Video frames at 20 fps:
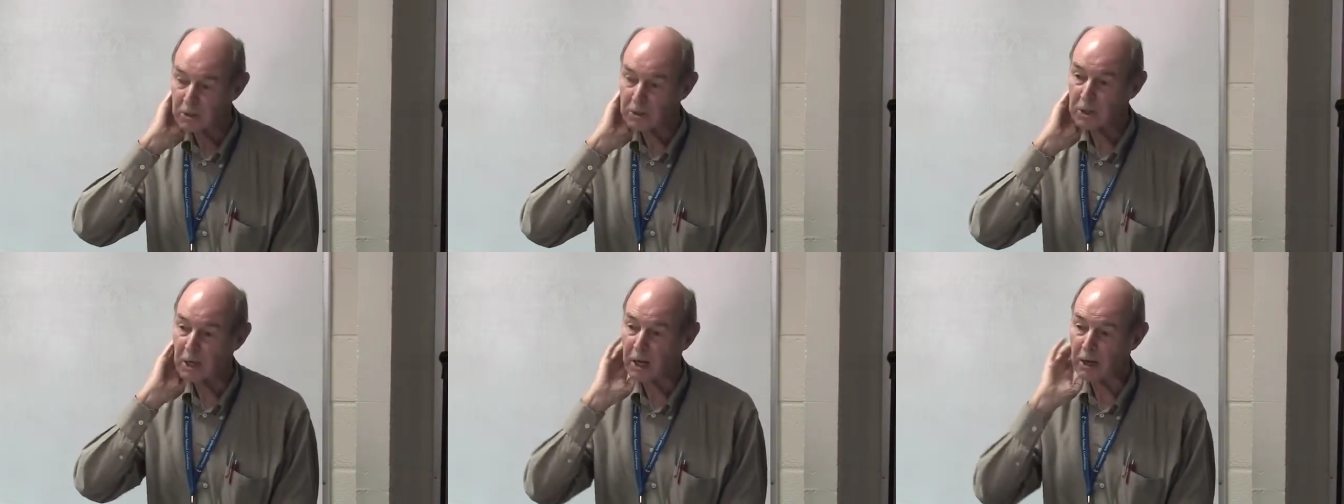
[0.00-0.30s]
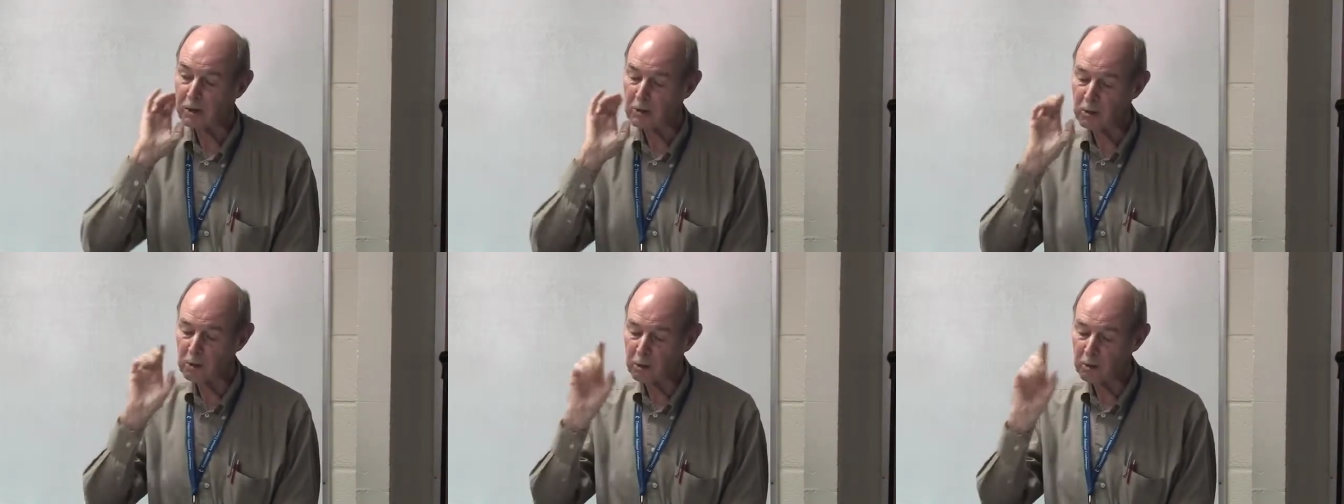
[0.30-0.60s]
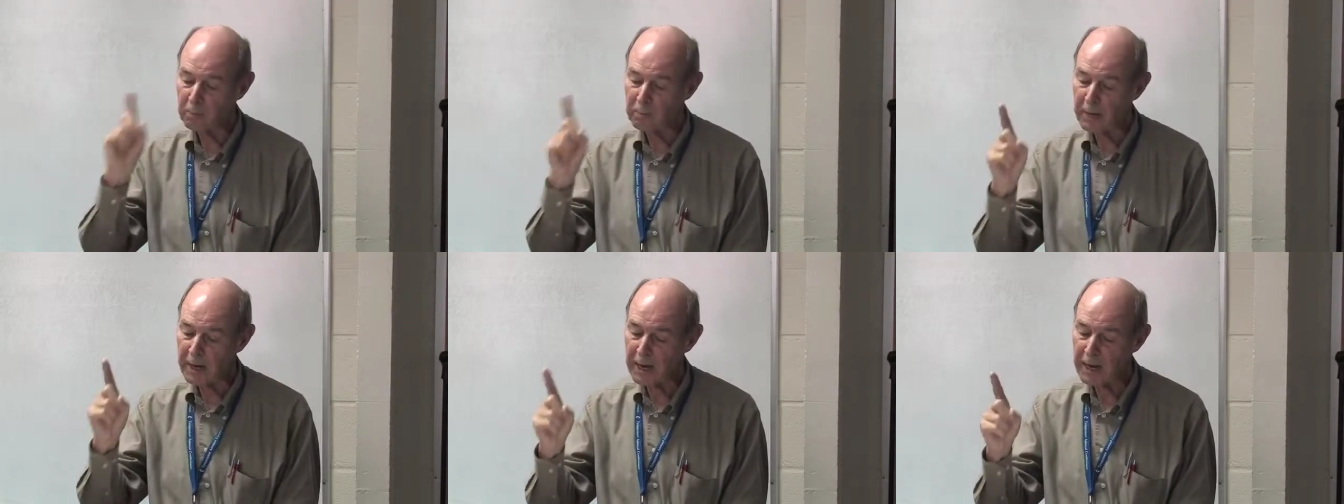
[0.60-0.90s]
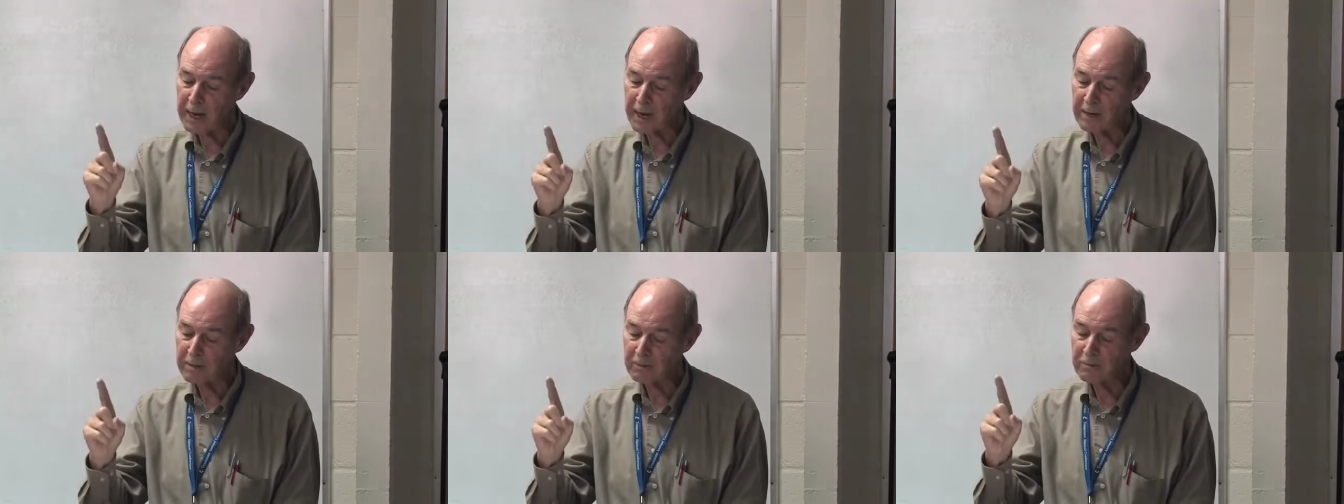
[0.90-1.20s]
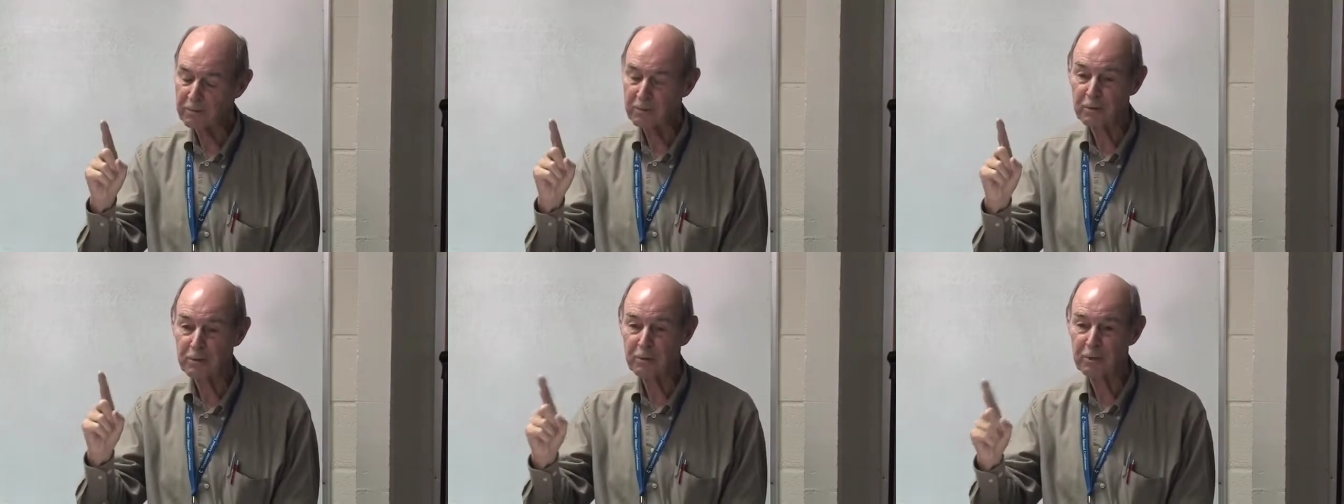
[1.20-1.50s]
take no bag
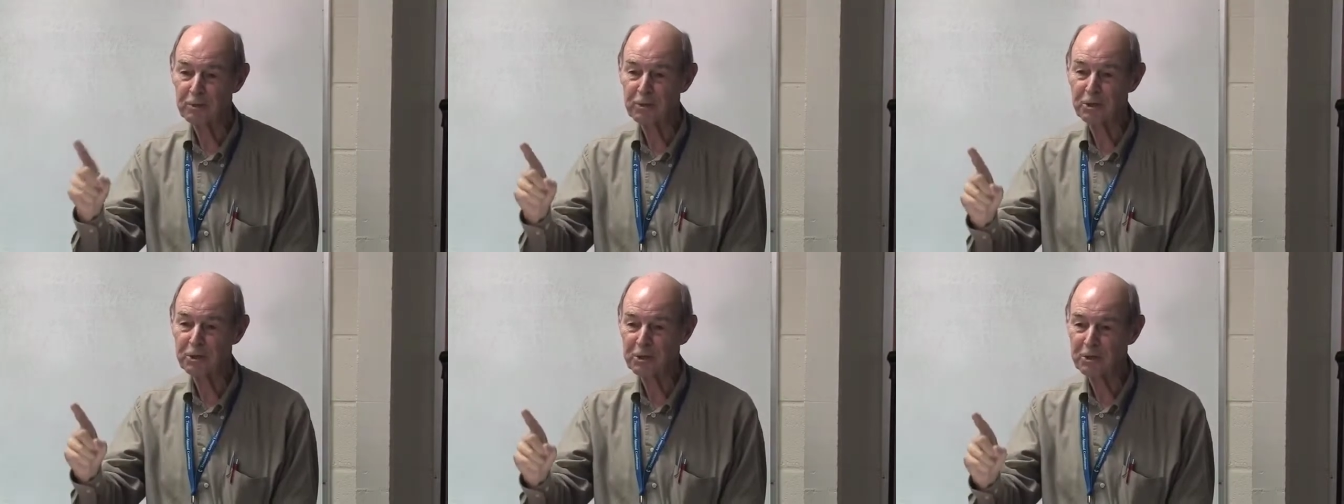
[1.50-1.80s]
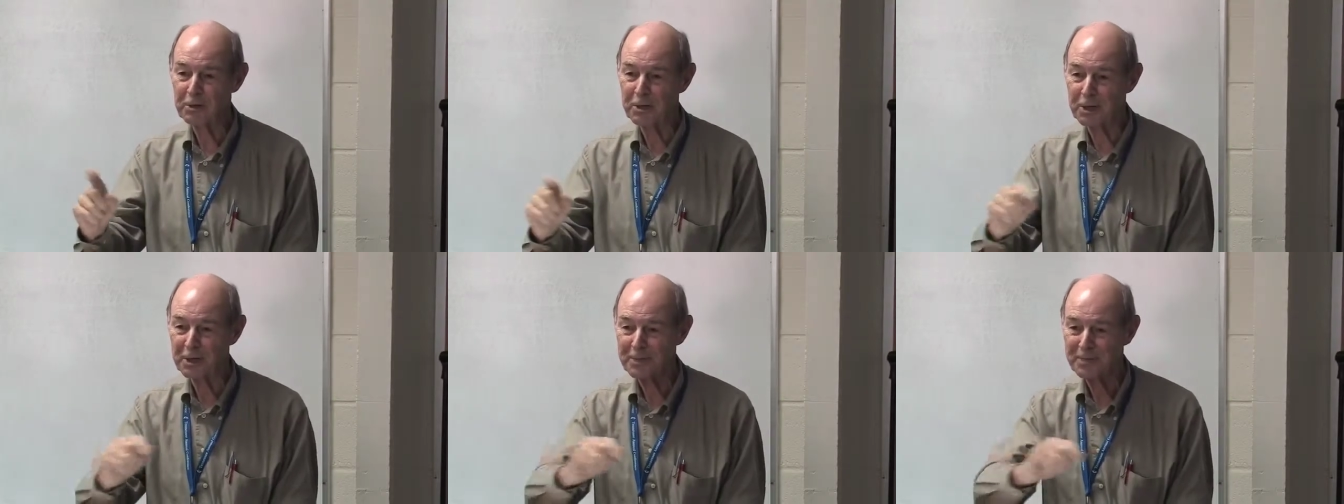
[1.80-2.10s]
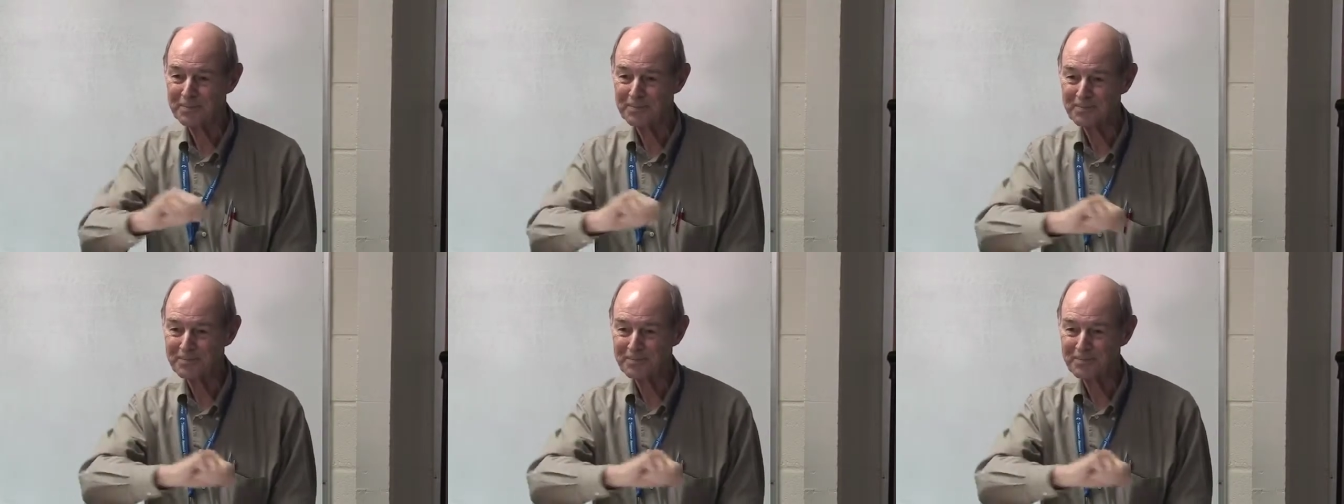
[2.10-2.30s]
for your journey.